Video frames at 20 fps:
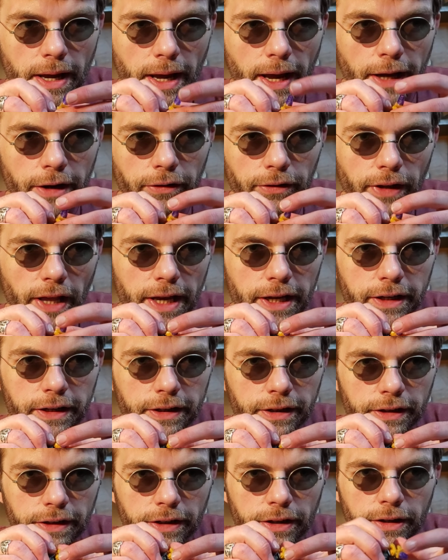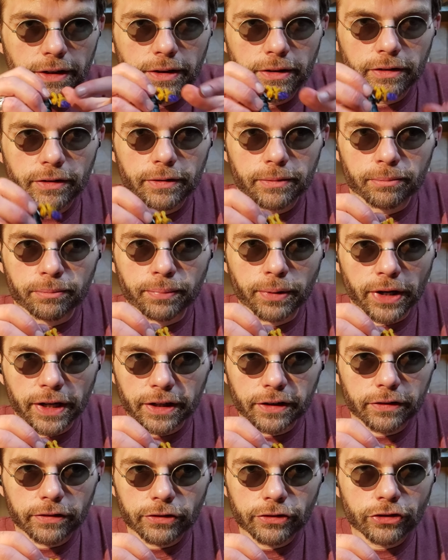don't like
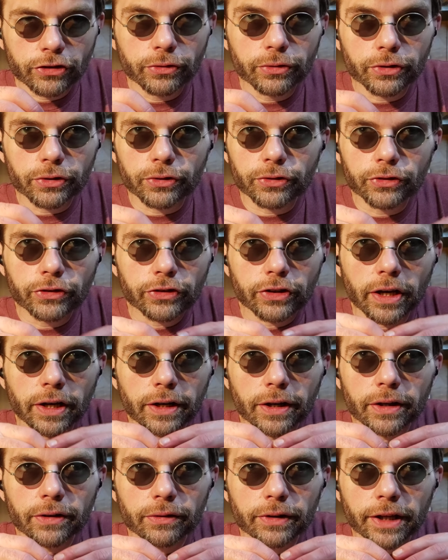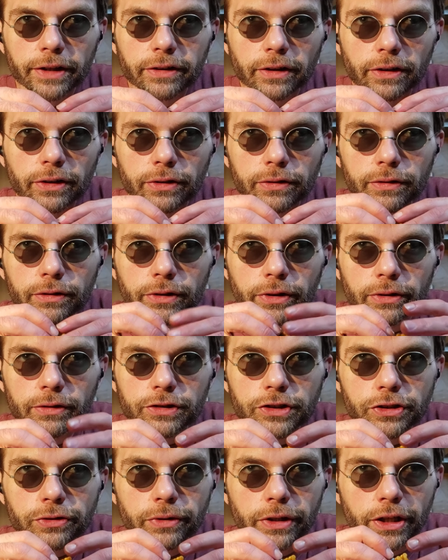brick shooters. I don't like the little
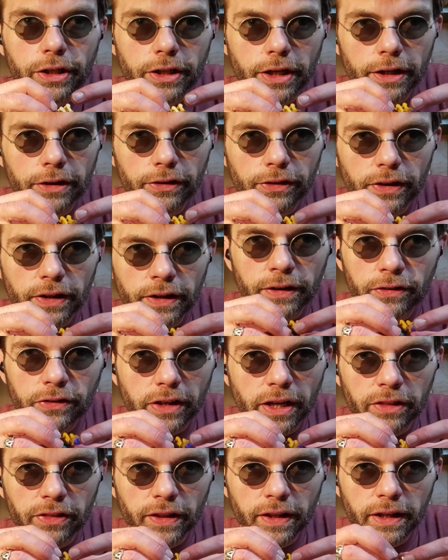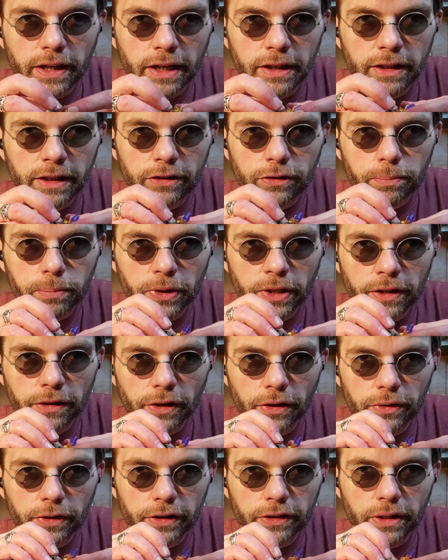shooting gun things. I think spring
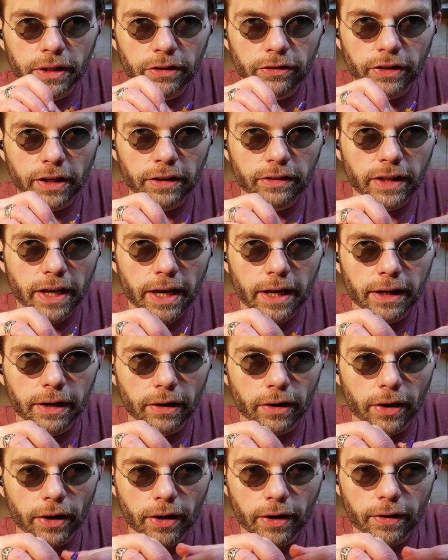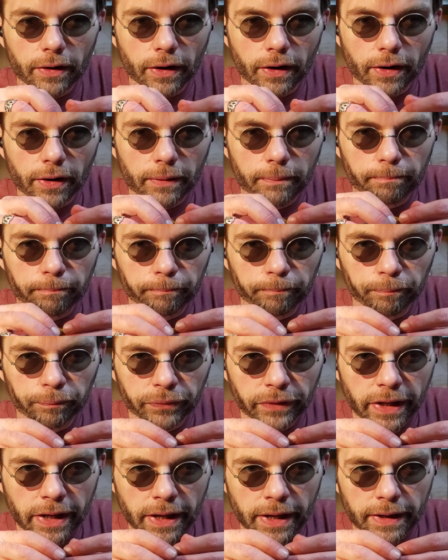loaded things like that are
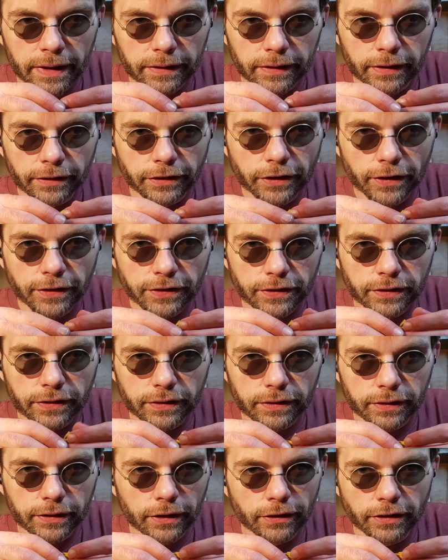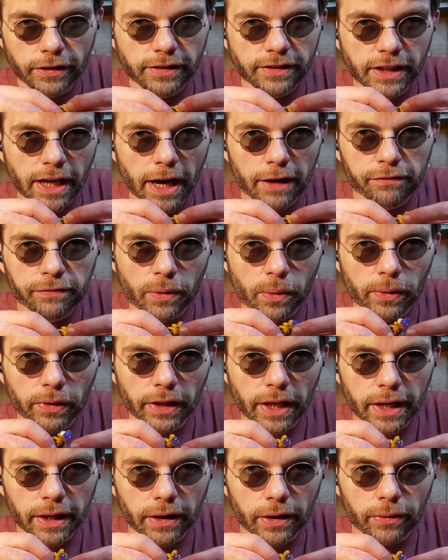they're just not for
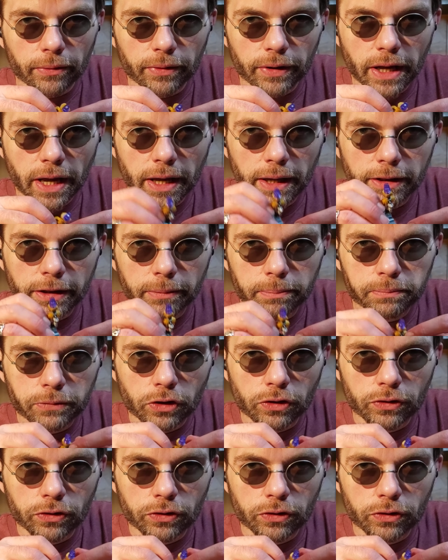Lego. The